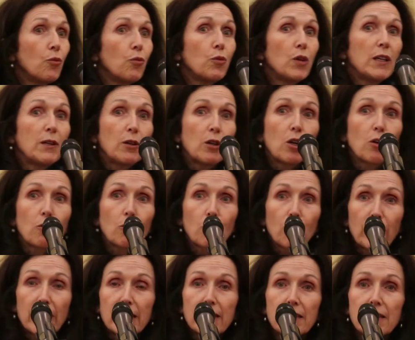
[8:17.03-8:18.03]
We
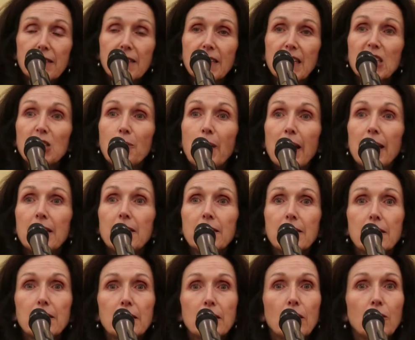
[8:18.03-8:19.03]
created a safe
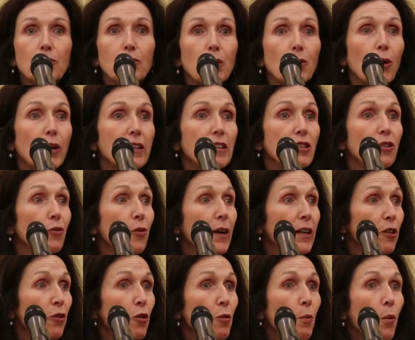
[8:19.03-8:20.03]
space. We wanted to
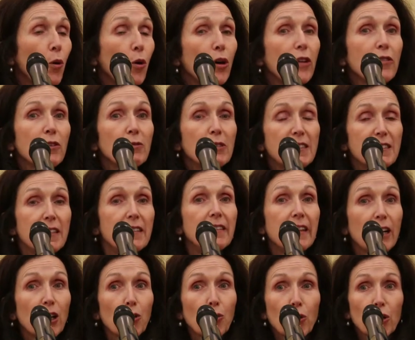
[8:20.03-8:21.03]
write a report that was in
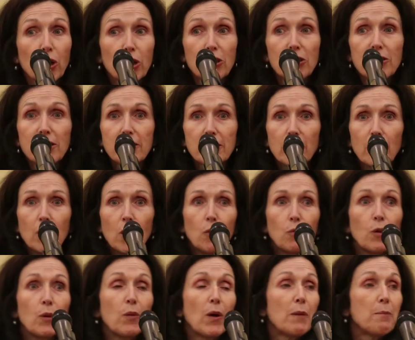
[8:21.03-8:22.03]
their words.
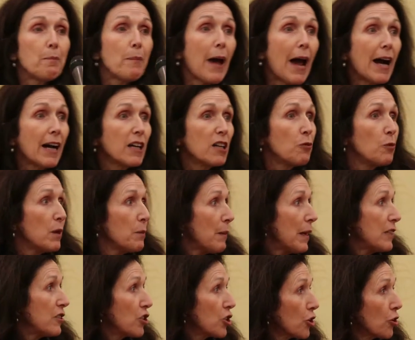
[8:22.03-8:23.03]
We went back and we
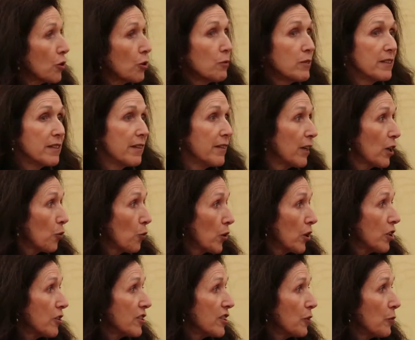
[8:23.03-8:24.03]
made sure it was in their
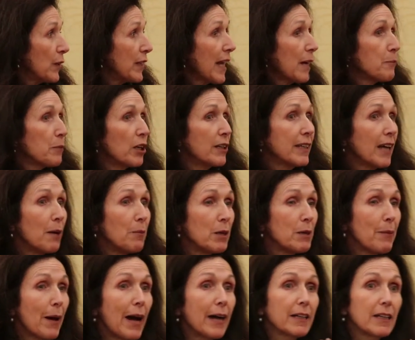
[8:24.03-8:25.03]
words, and we kept on
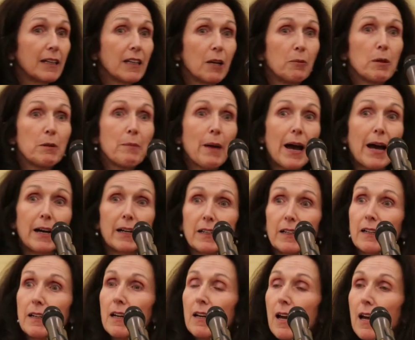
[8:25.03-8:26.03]
coming back and coming
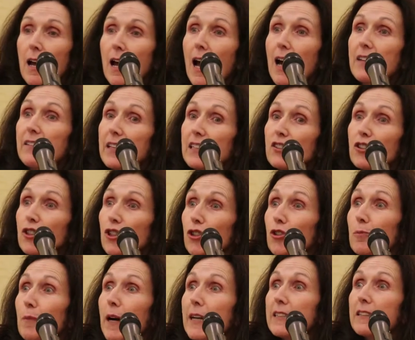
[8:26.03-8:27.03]
back. And then
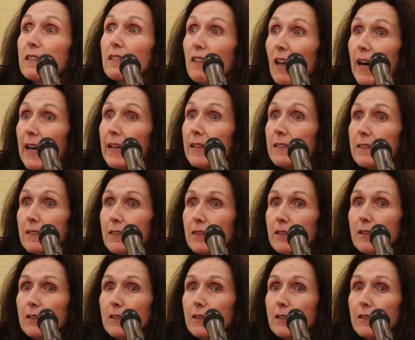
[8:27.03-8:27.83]
to my delight,